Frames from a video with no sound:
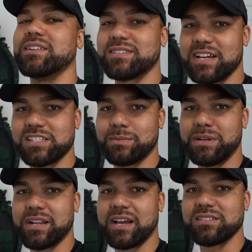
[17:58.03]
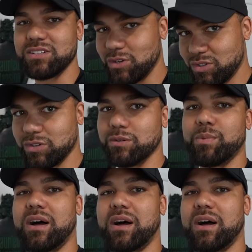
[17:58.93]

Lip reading: it's nice to be nice in YouTube.